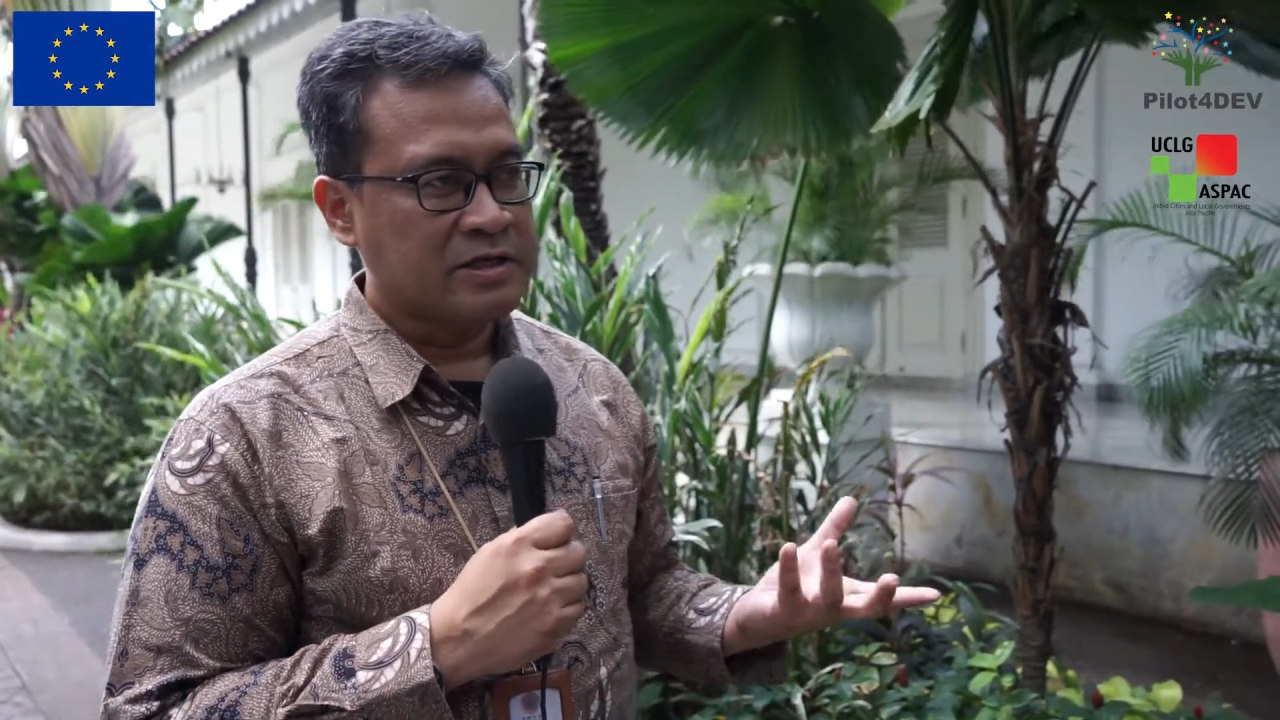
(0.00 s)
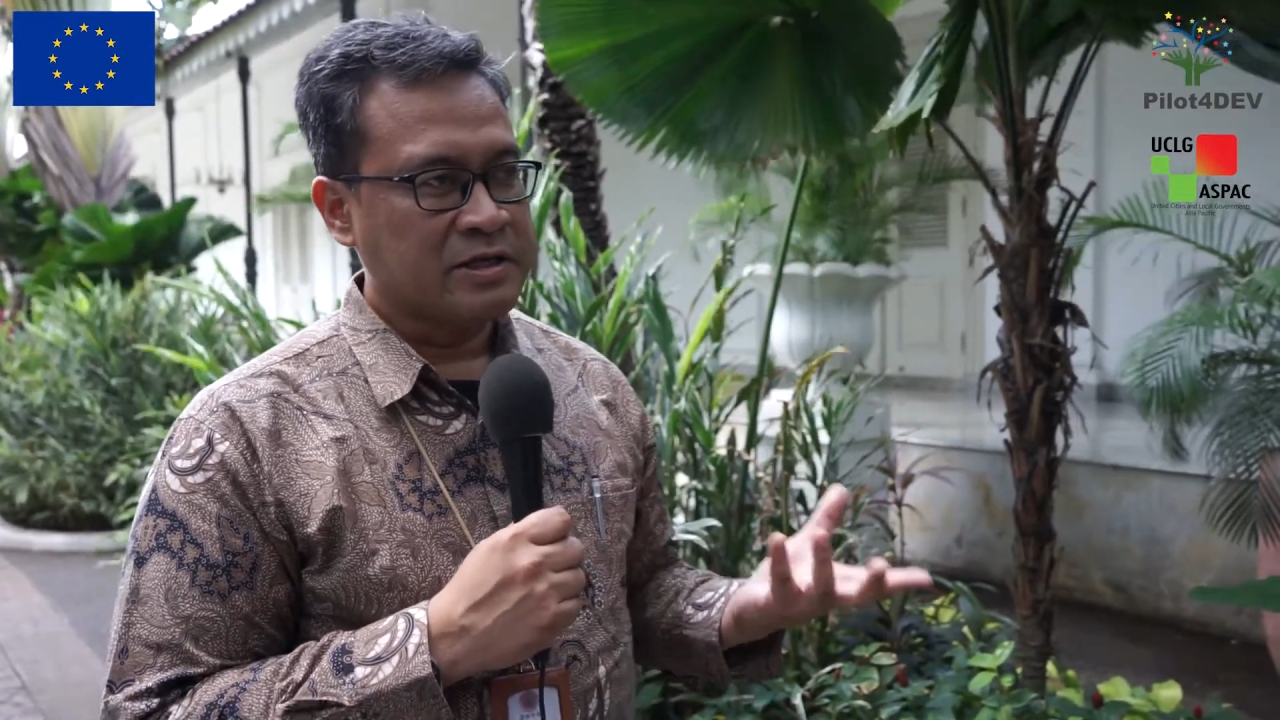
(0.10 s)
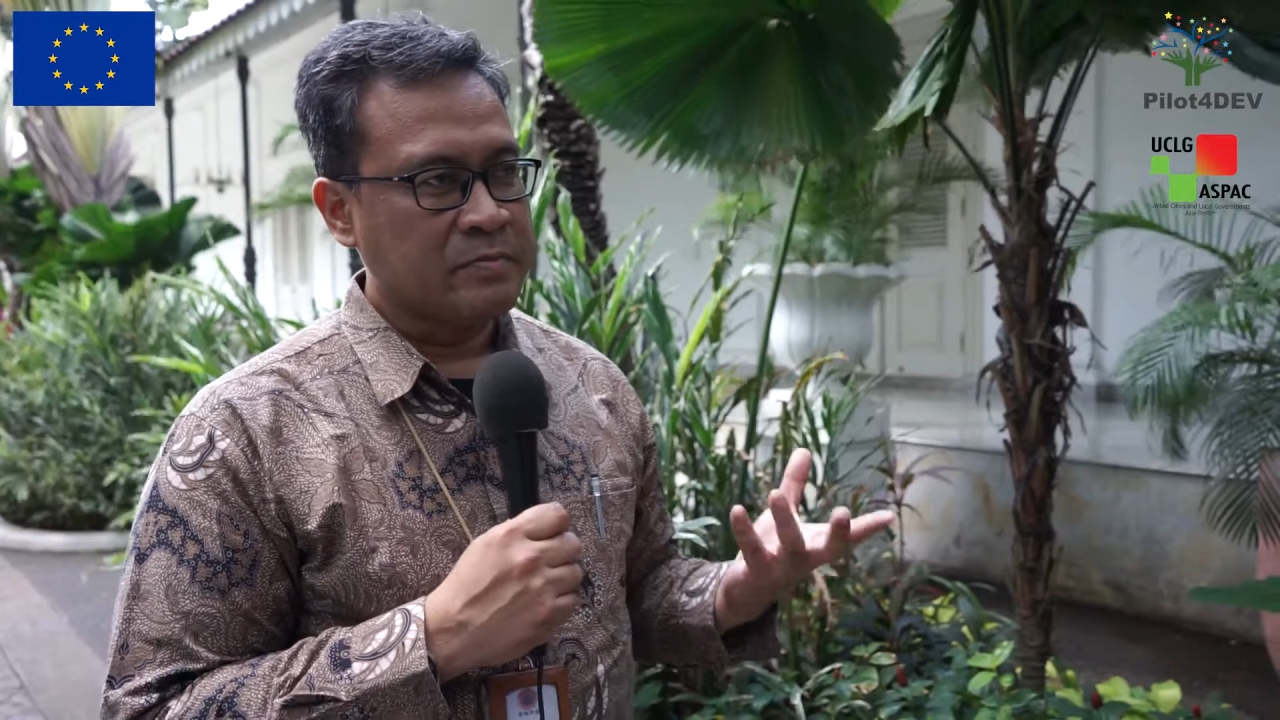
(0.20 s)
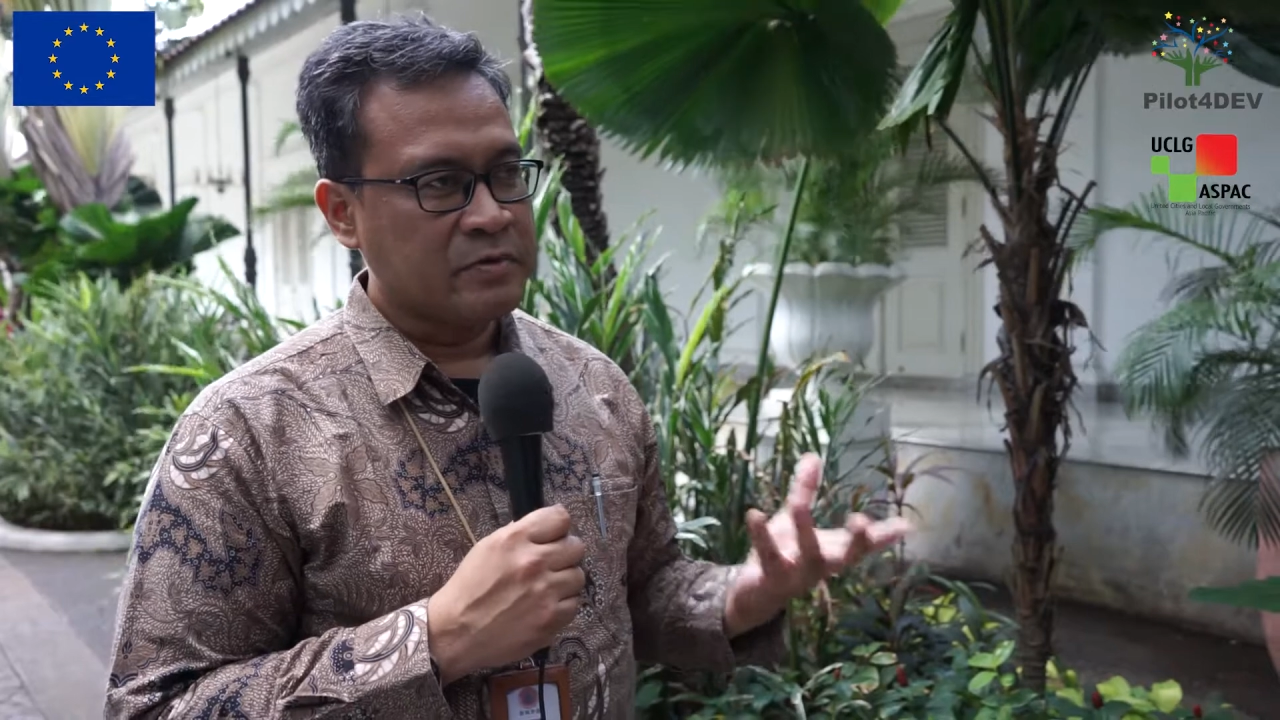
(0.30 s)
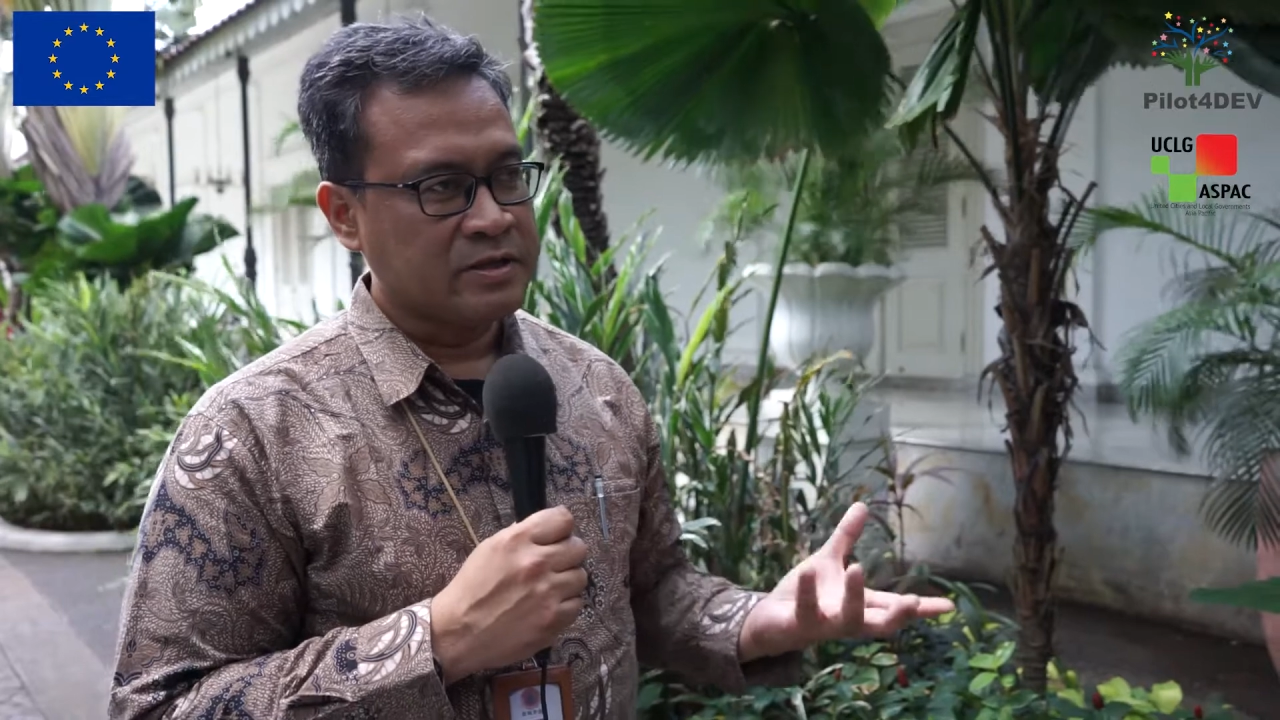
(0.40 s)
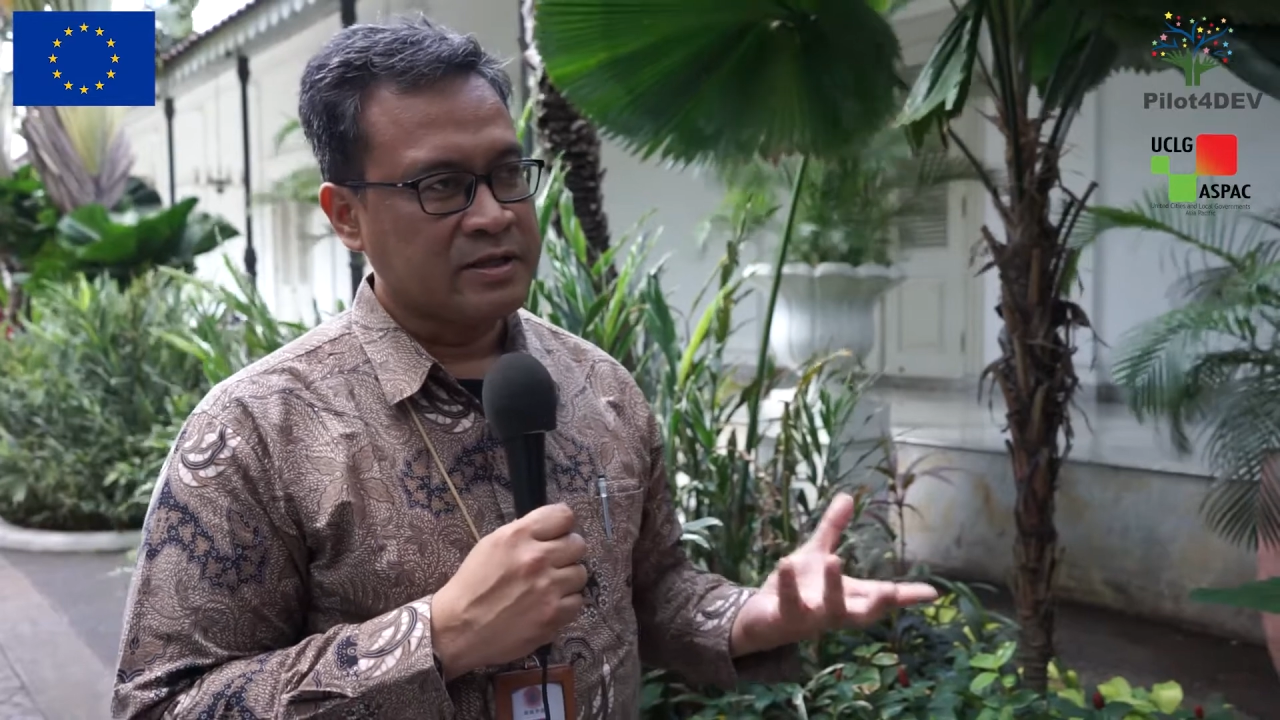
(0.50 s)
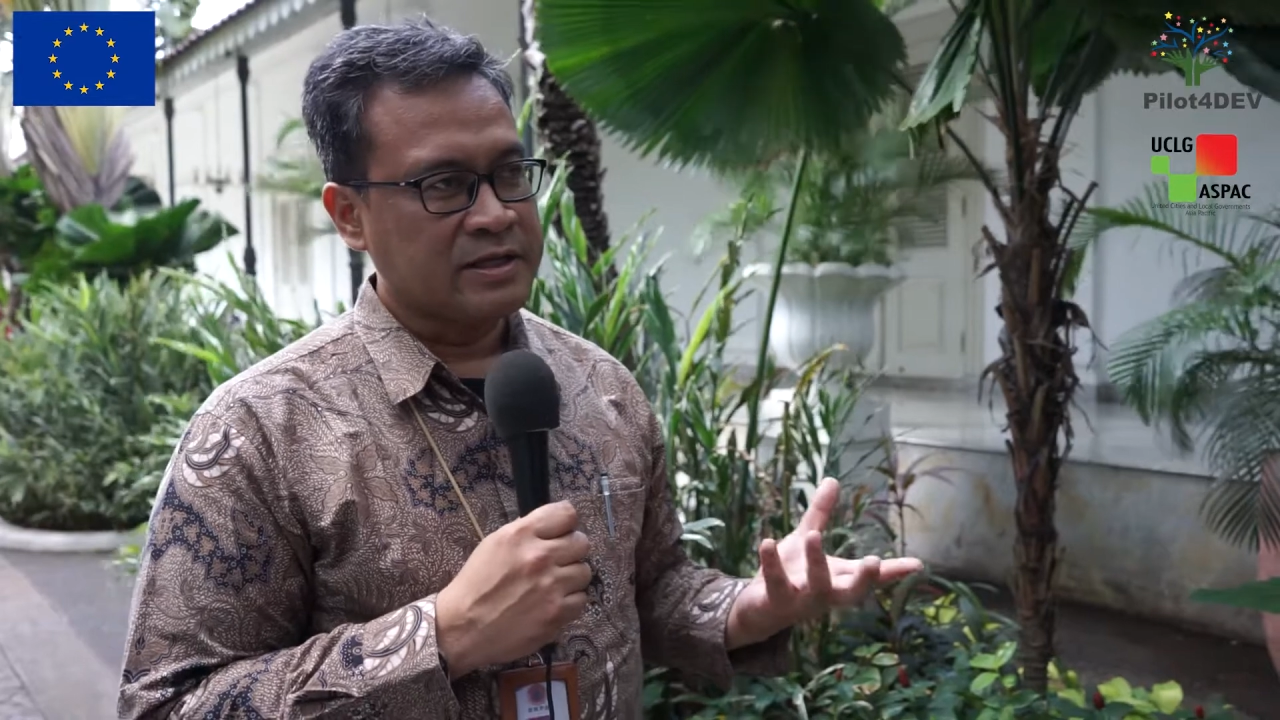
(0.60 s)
the important